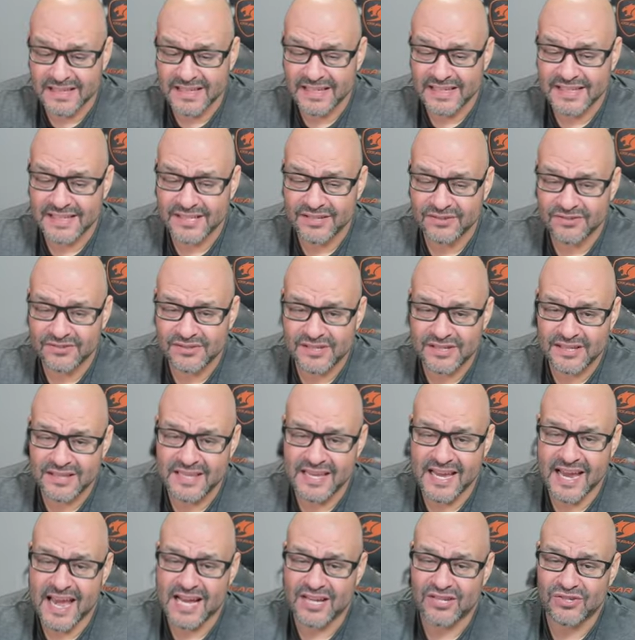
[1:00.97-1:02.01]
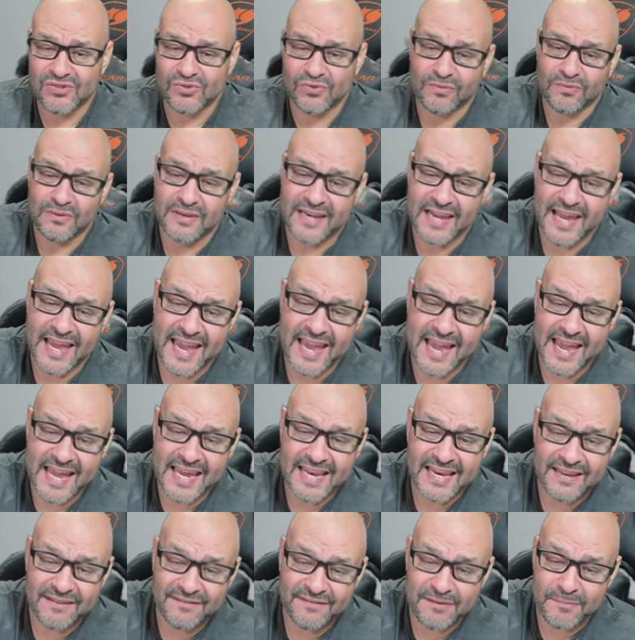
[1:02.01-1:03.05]
details on the actual
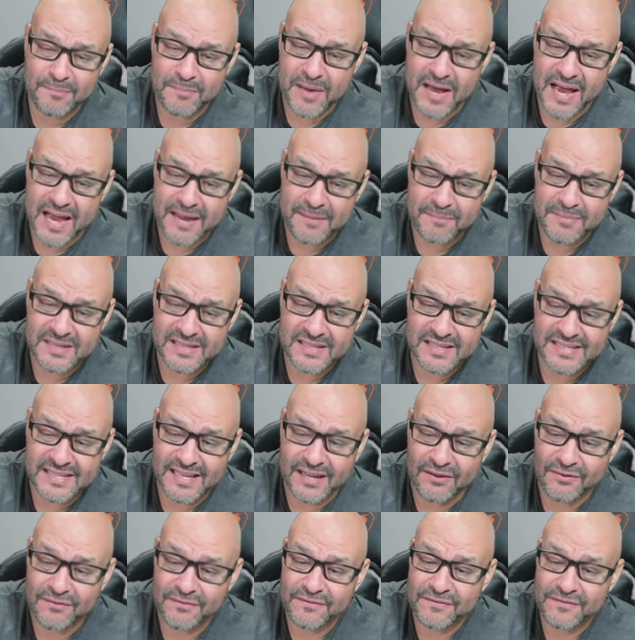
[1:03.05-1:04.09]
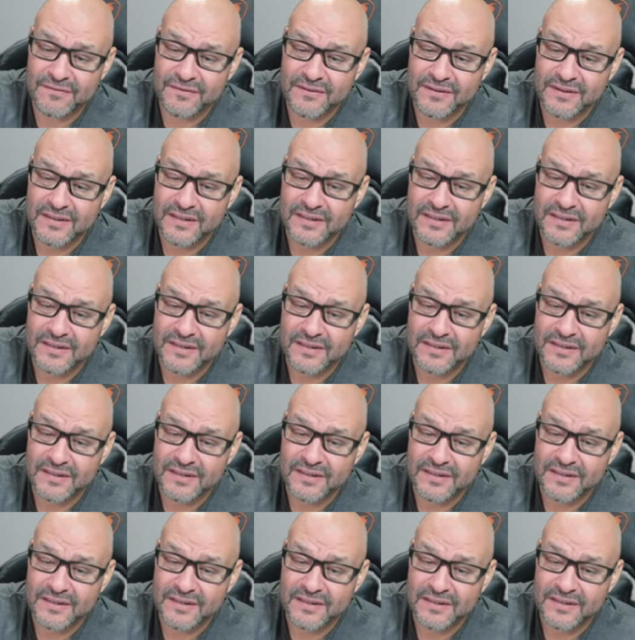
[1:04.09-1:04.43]
end of the pipe itself,